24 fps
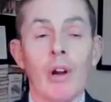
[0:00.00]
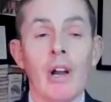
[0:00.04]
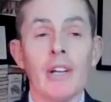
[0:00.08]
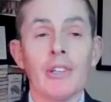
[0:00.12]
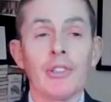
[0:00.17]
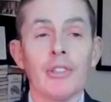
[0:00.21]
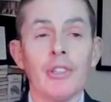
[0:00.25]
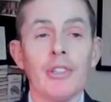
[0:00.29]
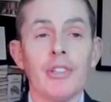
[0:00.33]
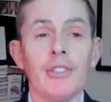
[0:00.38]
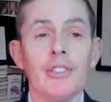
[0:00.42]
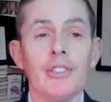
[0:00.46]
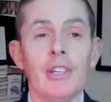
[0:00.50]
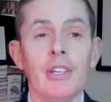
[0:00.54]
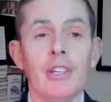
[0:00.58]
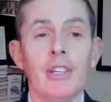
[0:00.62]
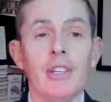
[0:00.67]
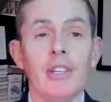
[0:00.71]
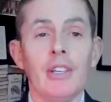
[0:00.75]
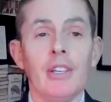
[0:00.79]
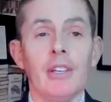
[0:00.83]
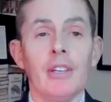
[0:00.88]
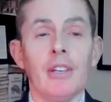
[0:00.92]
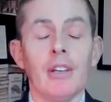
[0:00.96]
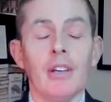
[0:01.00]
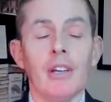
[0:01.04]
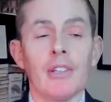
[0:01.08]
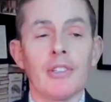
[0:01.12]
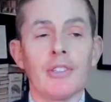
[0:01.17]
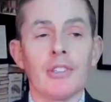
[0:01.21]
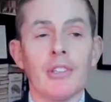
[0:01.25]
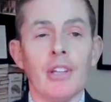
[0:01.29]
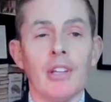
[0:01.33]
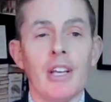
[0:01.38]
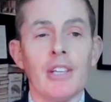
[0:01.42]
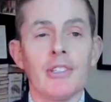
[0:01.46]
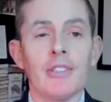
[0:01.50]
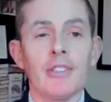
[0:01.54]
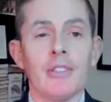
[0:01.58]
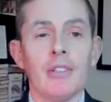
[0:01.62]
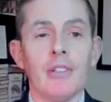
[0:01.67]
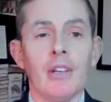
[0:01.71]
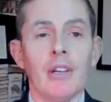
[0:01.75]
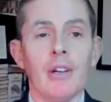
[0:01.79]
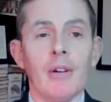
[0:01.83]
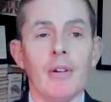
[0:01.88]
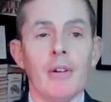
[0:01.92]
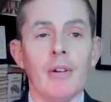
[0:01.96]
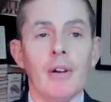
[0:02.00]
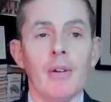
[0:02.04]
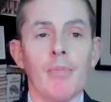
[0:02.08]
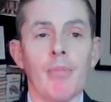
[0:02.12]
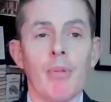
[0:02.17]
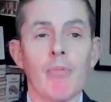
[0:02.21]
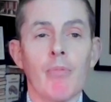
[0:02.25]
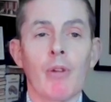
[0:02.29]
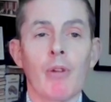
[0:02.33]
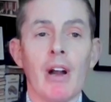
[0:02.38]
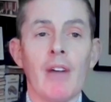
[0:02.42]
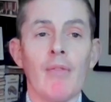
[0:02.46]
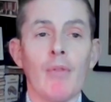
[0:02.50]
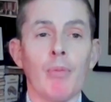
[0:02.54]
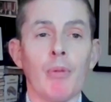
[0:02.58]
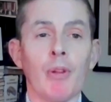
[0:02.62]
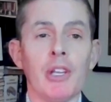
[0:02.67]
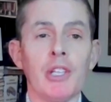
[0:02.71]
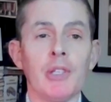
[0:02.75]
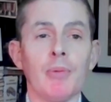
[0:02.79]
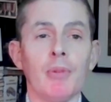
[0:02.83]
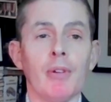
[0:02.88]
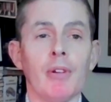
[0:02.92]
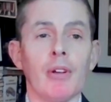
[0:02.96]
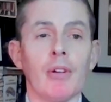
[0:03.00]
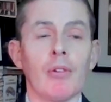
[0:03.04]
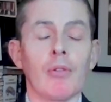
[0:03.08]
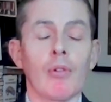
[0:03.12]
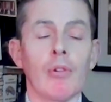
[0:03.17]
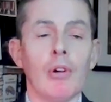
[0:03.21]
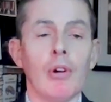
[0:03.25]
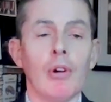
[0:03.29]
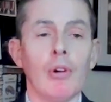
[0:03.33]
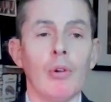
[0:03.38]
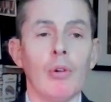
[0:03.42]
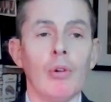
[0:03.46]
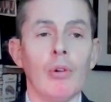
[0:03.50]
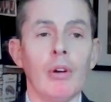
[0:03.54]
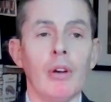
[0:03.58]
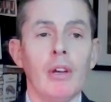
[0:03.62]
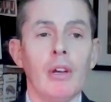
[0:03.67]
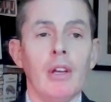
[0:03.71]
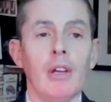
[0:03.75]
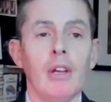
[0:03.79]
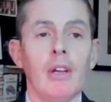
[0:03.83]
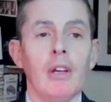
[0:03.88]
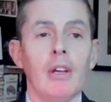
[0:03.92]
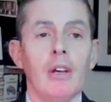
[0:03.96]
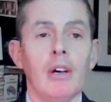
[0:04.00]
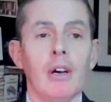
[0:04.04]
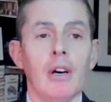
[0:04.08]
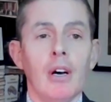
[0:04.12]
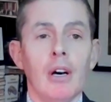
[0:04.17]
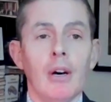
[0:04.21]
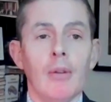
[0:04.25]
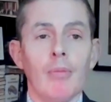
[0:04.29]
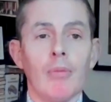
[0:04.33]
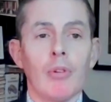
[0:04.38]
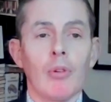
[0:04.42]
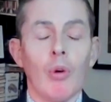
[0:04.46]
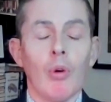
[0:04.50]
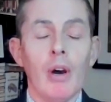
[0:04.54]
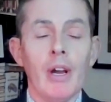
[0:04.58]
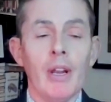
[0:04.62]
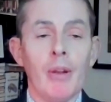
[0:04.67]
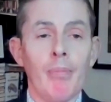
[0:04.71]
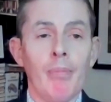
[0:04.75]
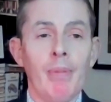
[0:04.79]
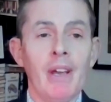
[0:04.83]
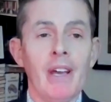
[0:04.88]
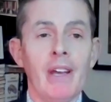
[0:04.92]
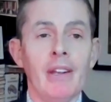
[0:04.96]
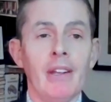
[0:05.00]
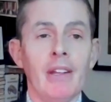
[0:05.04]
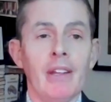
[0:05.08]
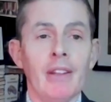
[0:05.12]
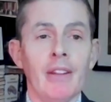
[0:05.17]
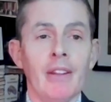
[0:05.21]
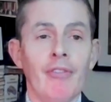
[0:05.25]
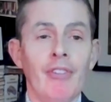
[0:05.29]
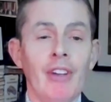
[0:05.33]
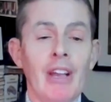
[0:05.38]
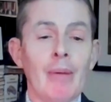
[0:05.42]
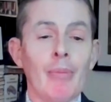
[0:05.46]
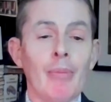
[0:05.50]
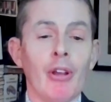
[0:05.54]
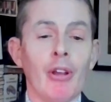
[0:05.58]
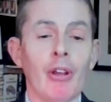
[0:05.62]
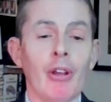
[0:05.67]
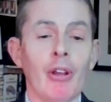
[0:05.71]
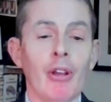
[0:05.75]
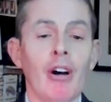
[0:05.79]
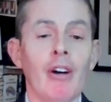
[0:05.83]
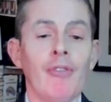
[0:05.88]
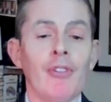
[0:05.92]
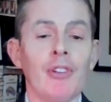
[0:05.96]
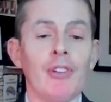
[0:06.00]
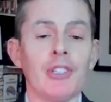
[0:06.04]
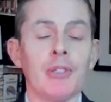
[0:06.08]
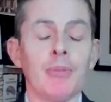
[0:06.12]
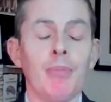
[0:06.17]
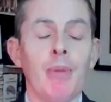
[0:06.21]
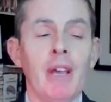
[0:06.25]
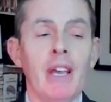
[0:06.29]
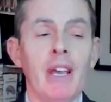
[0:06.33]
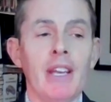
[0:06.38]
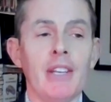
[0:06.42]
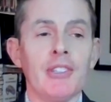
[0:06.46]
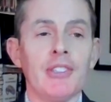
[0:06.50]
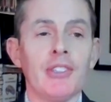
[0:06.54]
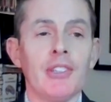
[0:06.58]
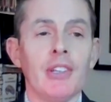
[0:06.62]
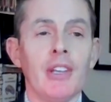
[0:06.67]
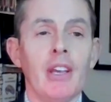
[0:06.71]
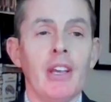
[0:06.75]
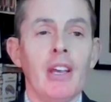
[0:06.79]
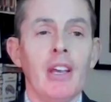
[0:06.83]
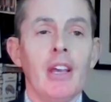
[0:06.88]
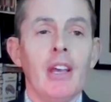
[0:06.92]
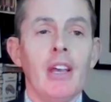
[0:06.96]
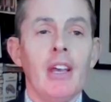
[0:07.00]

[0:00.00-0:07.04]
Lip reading: we're actually seeing, Celeste, private placement grow quite a bit in the family office space.